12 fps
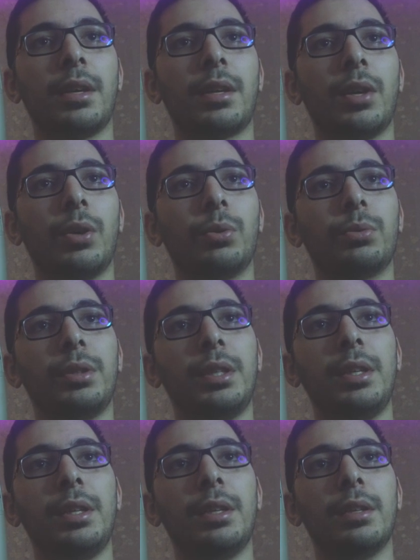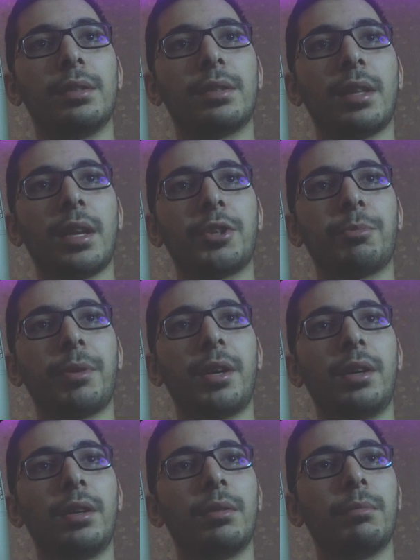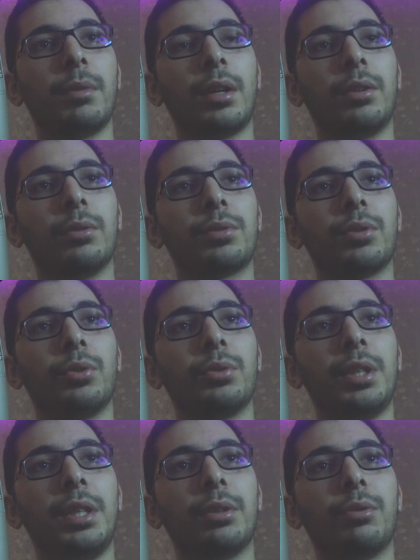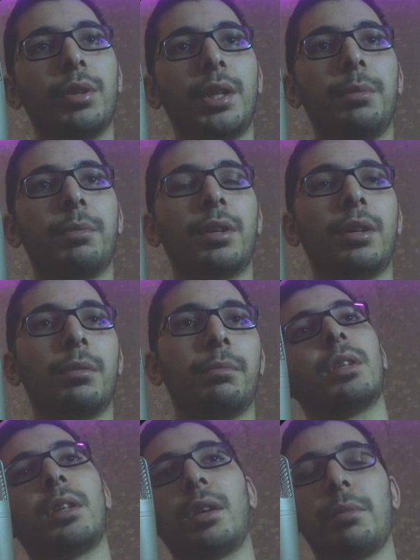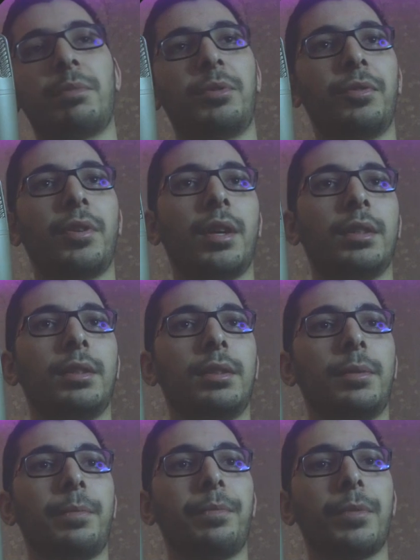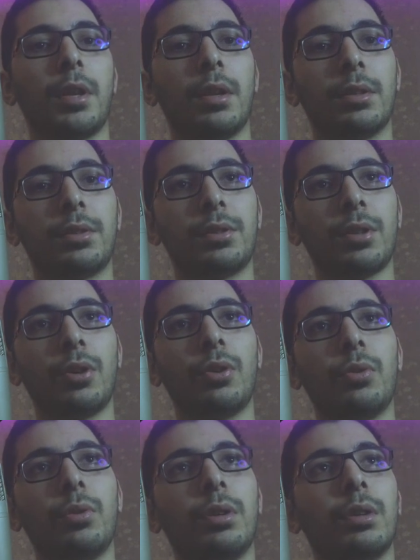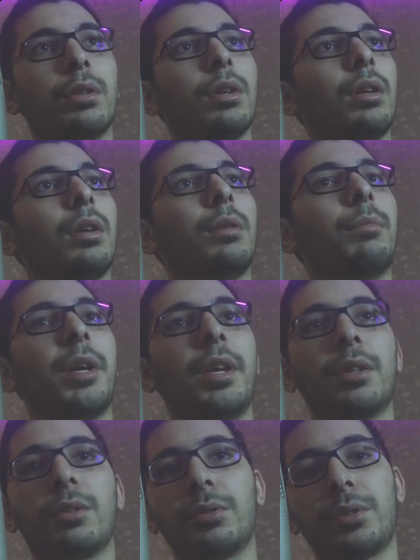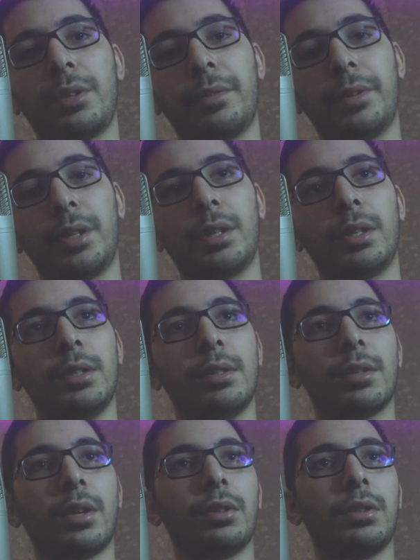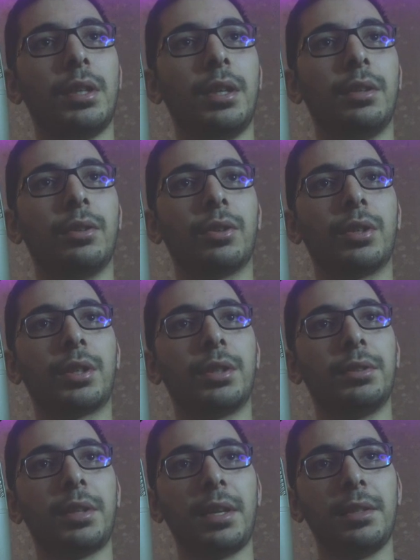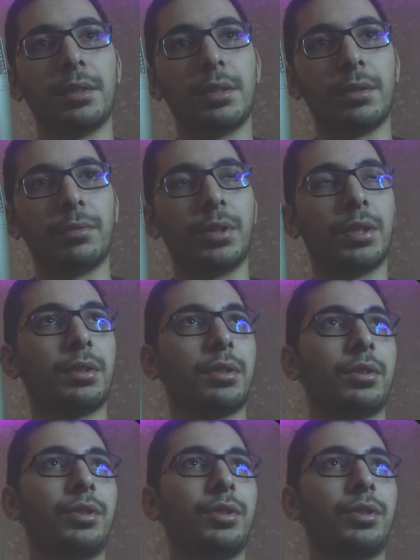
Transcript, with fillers: echoed the slash param and also the query param that I provided. So uh, my echo server inside the Docker container works